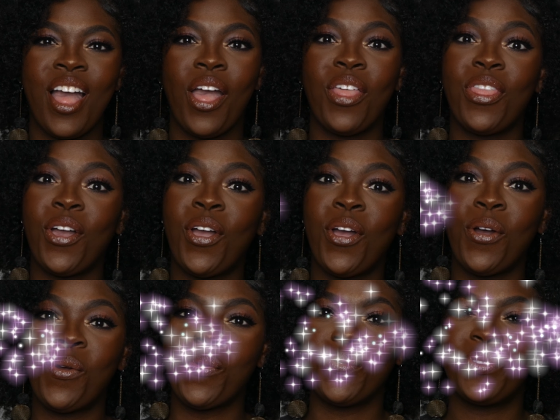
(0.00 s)
The
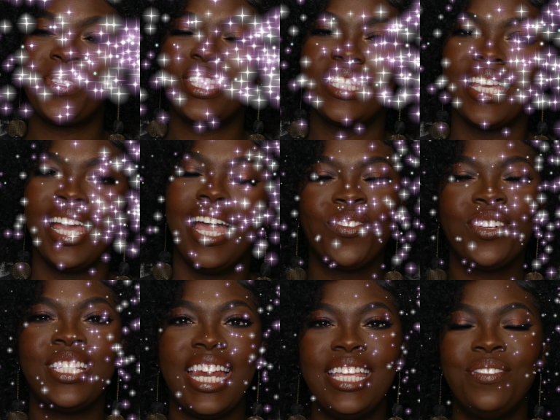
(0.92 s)
Coast. For
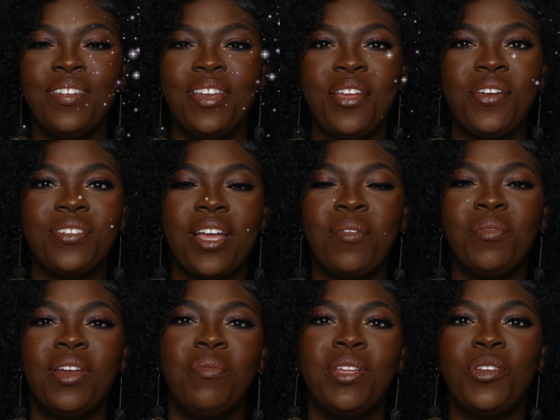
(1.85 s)
today's video, I'm
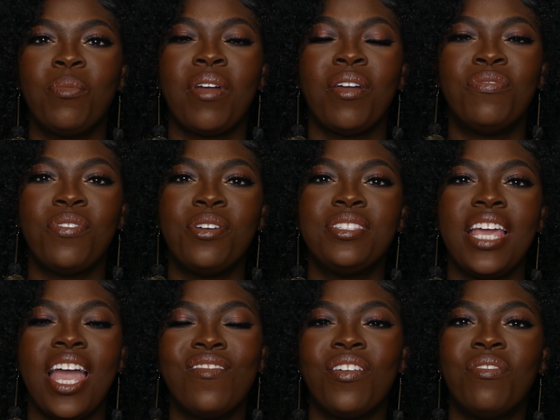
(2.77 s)
going to be doing my first
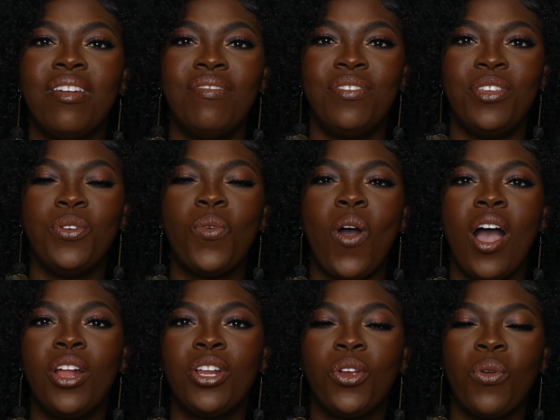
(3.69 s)
ever review
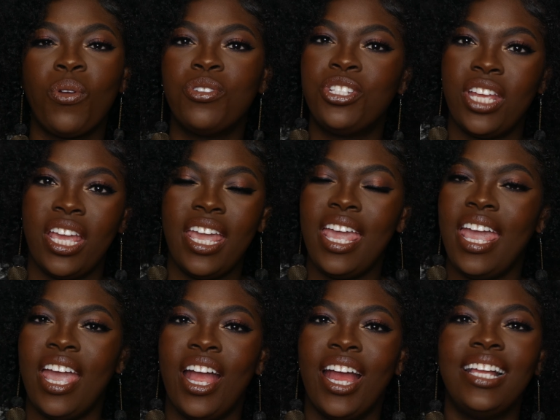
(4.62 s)
on crochet
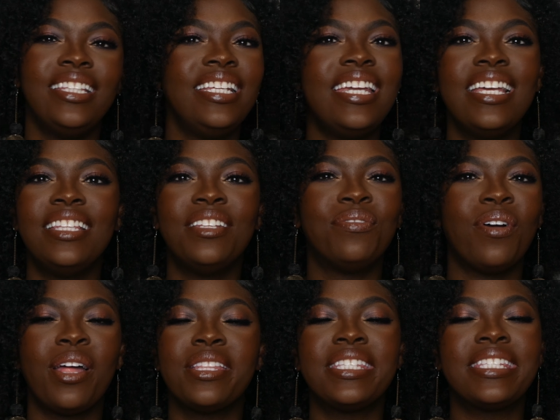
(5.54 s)
hair,
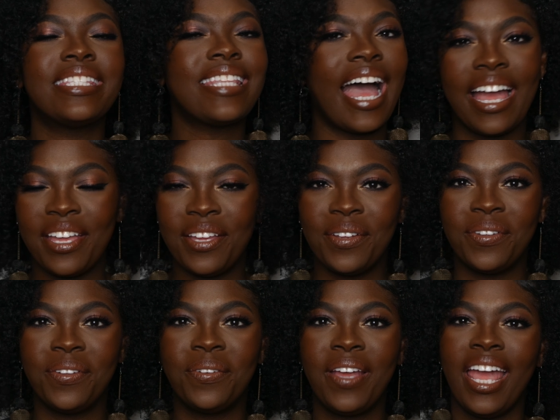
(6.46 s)
Lavon style,
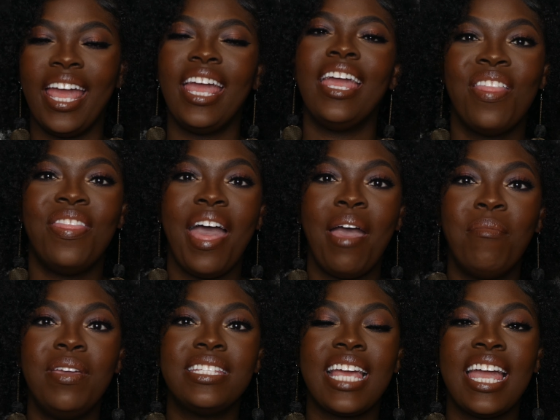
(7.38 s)
okay? That
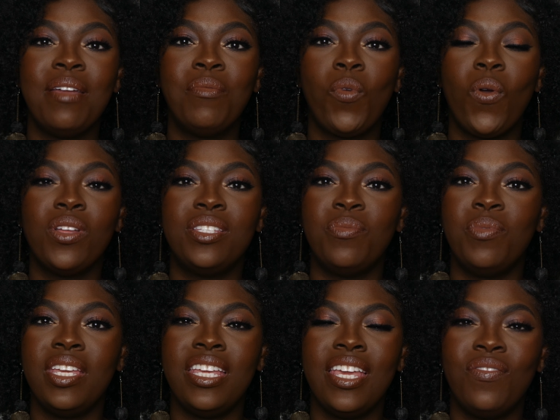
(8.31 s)
means I am going to
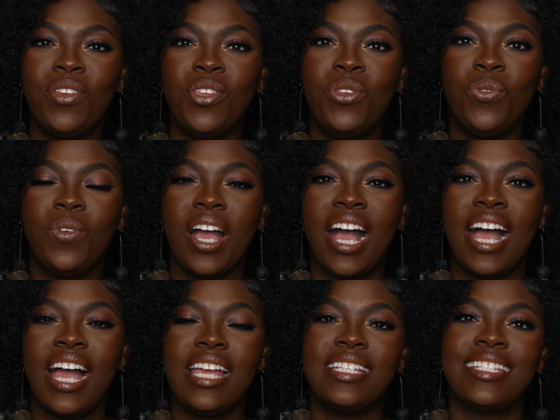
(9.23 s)
be giving you
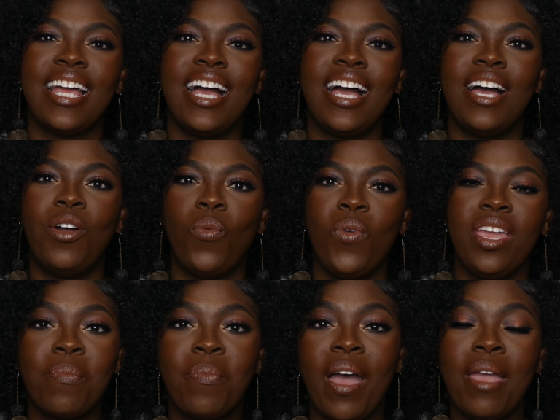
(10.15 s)
guys a
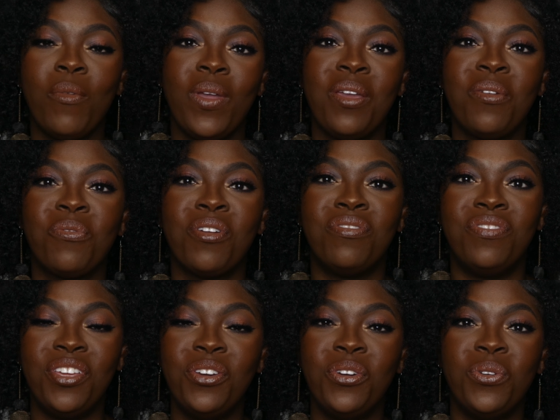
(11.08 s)
week by week
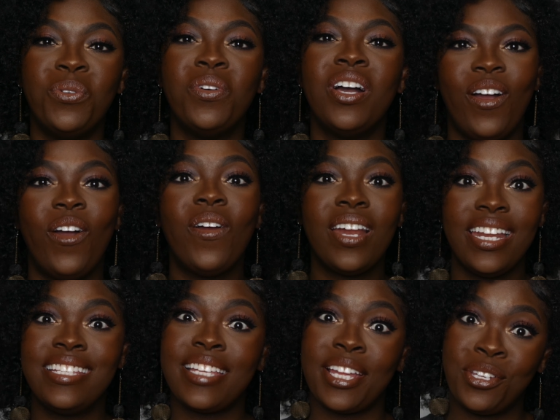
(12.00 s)
review, or at
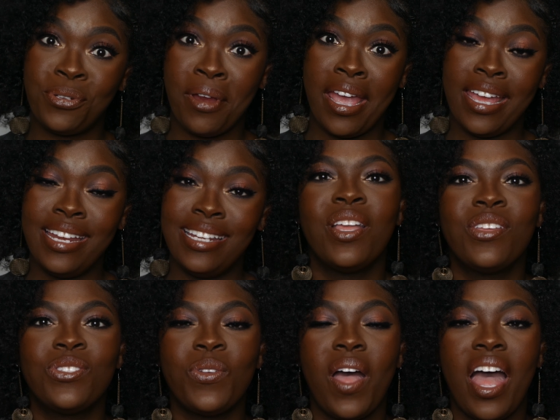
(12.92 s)
least I tried.
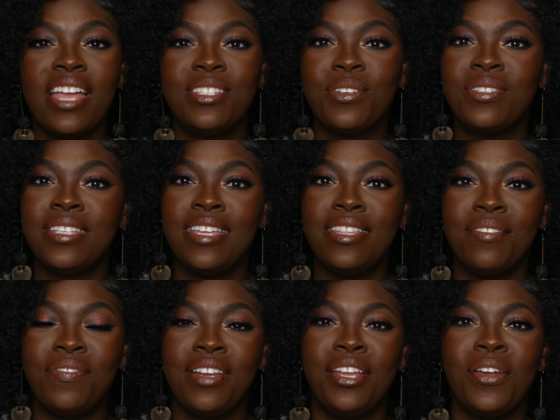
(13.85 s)
So as you'll see in the
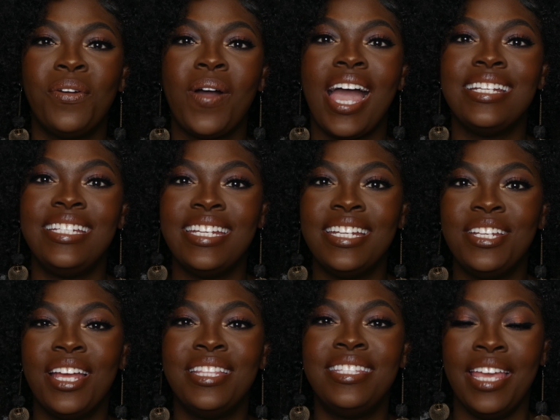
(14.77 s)
video, I
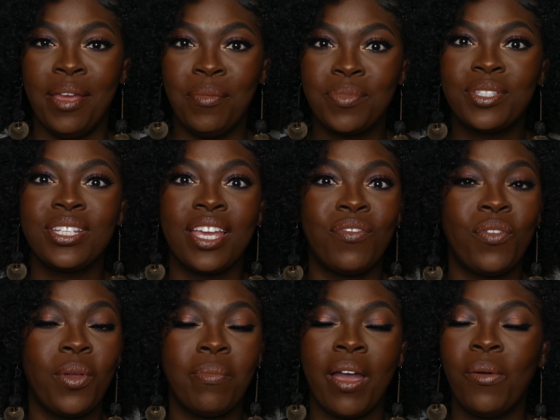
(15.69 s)
did attempt to give a
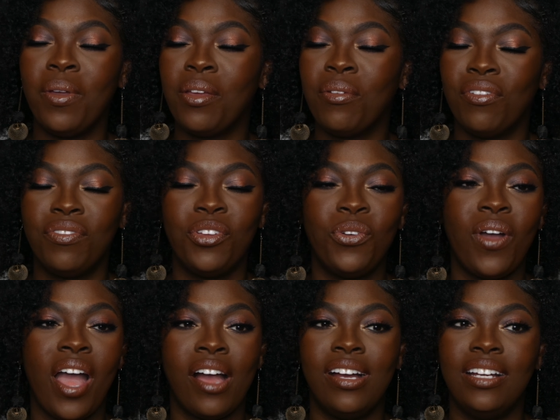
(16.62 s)
week by week review,
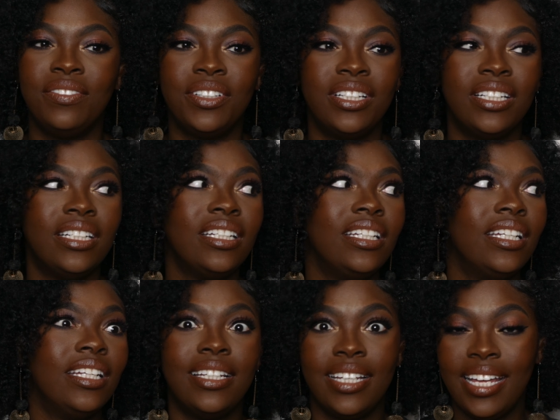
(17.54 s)
however,
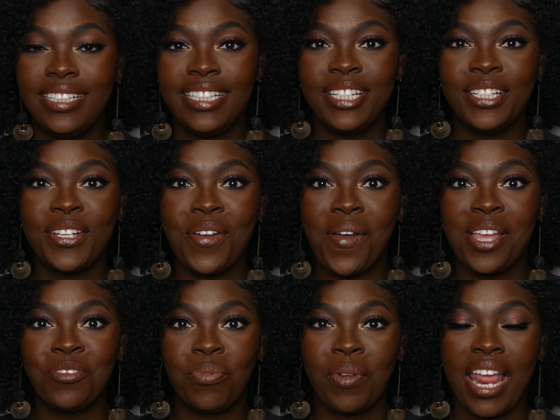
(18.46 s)
it didn't go
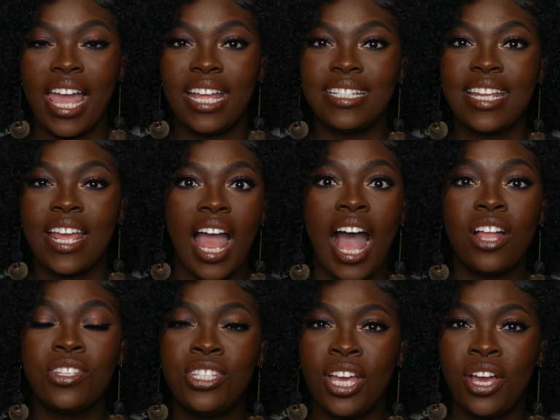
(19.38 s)
as planned.
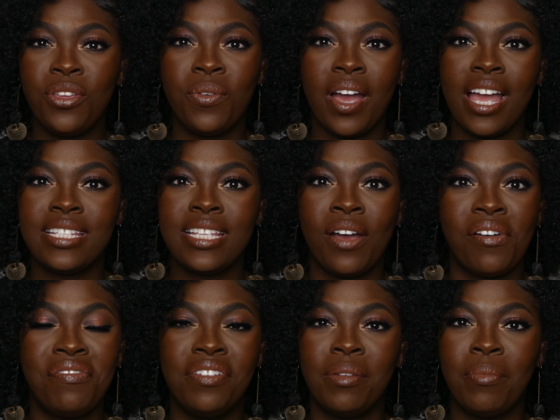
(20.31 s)
I'll tell you guys how
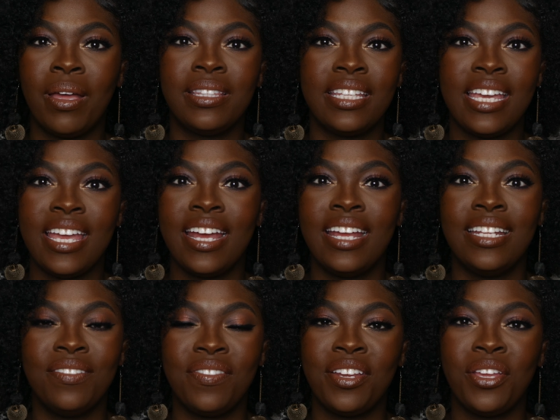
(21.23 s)
I feel about the hair in
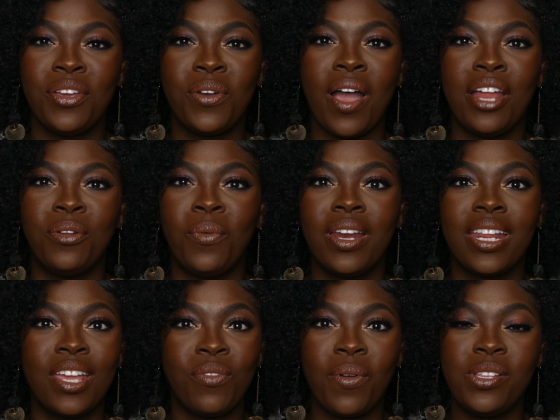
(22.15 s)
the video. I don't want
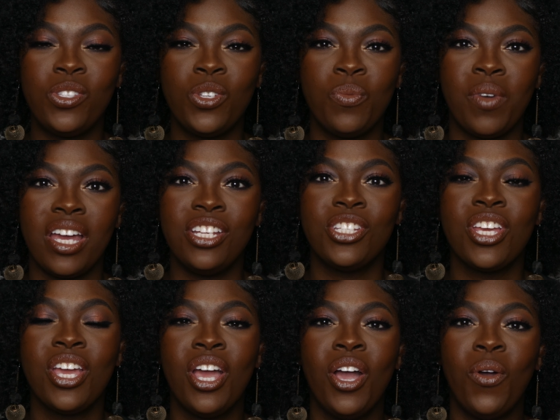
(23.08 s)
to give away too much.
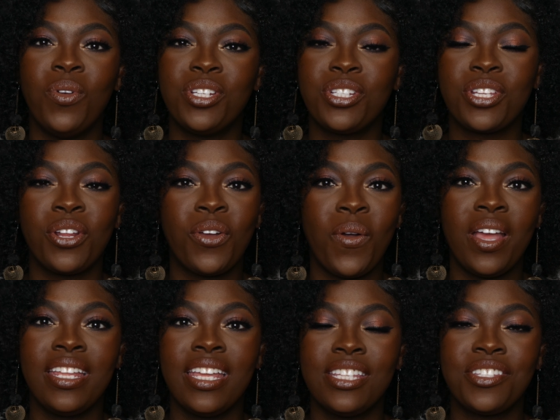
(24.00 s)
We're just gonna go ahead
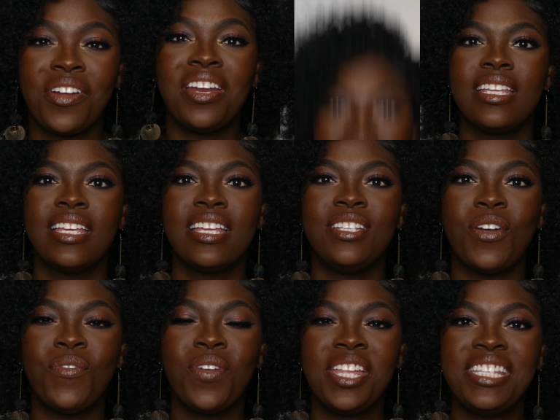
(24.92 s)
and get started.
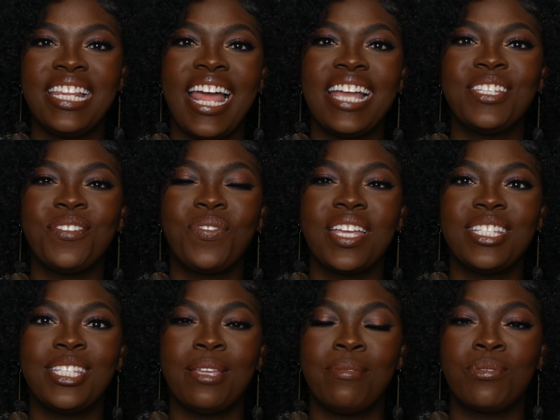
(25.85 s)
Don't forget to like, don't forget
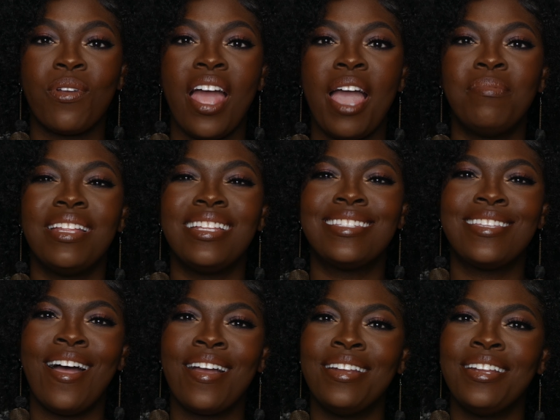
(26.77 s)
to subscribe. Let's
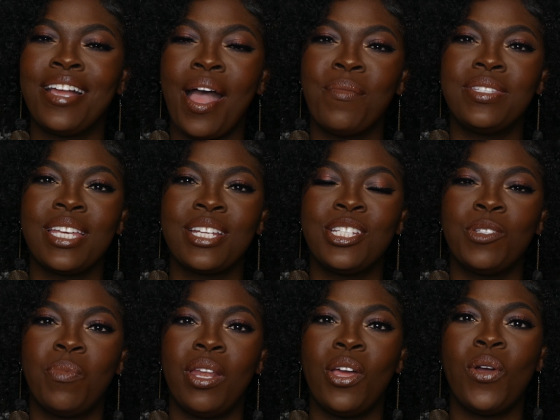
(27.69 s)
talk in the comment sections
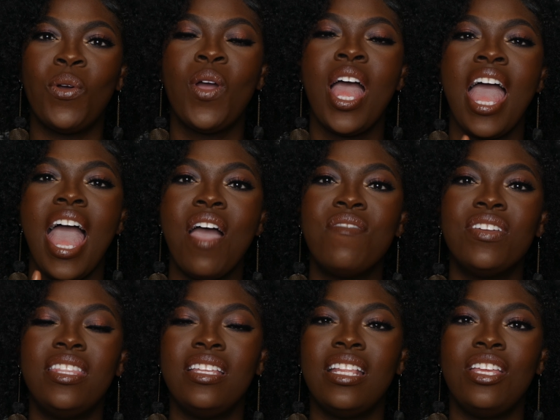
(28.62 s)
below.
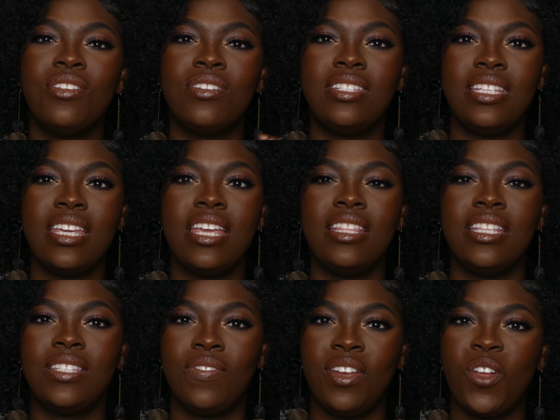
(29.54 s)
Everything that you'll see in
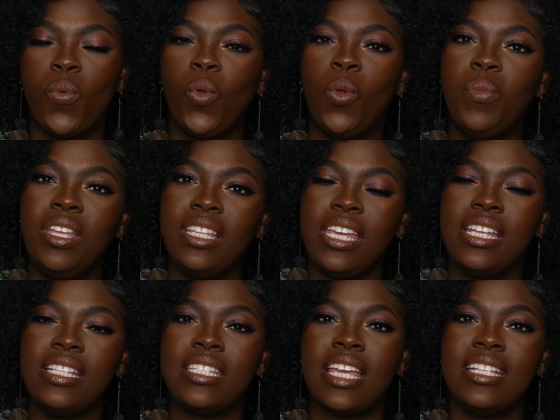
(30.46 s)
this video will be
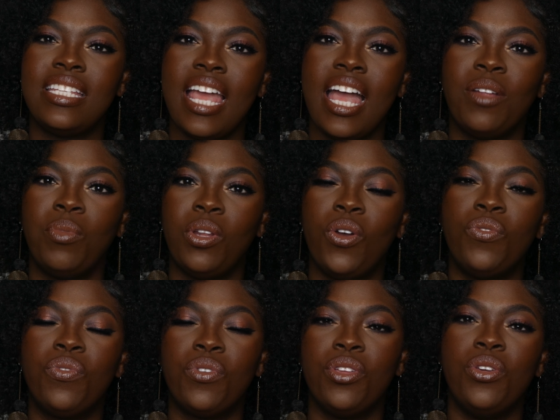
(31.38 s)
linked down below
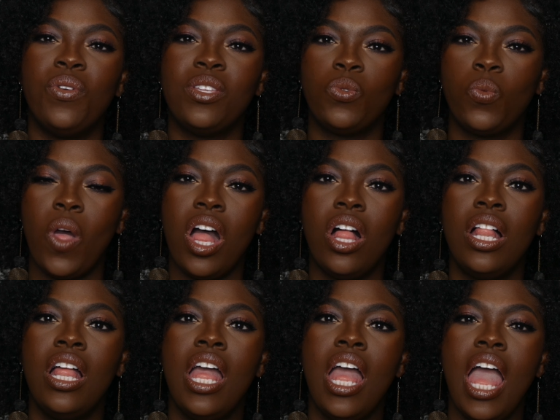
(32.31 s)
for you as
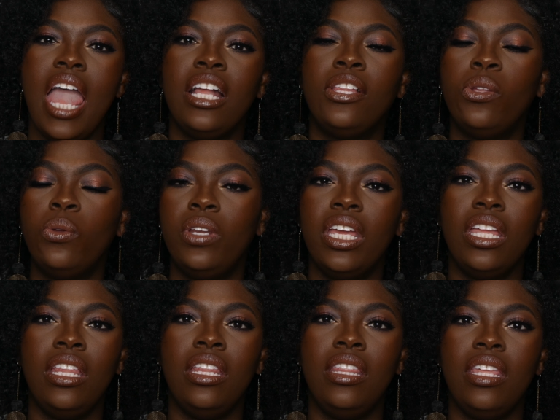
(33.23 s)
well,
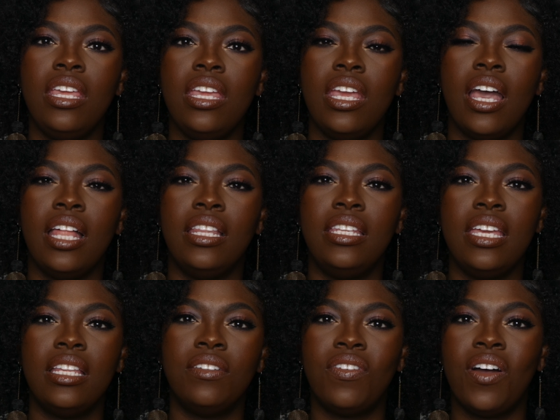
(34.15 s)
including the
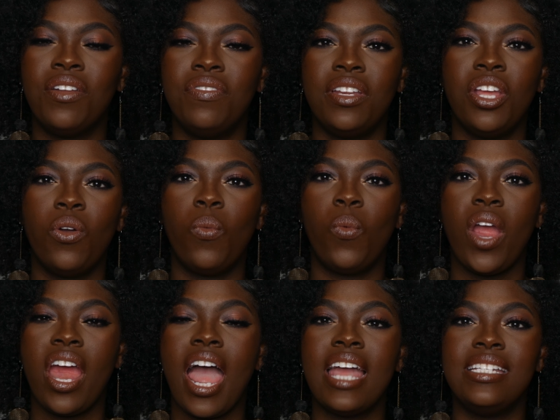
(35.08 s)
Lavon video
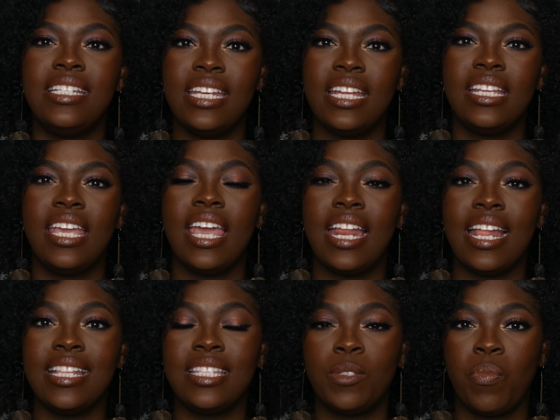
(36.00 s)
where I did get
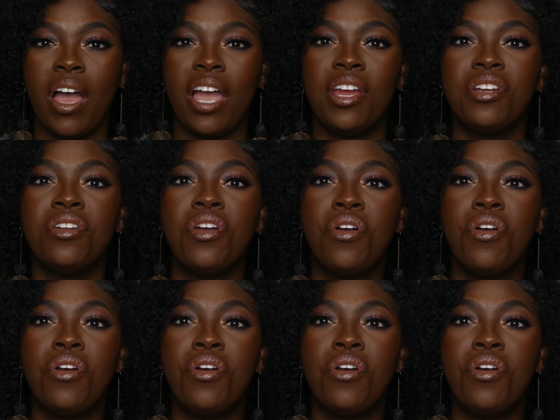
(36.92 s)
inspired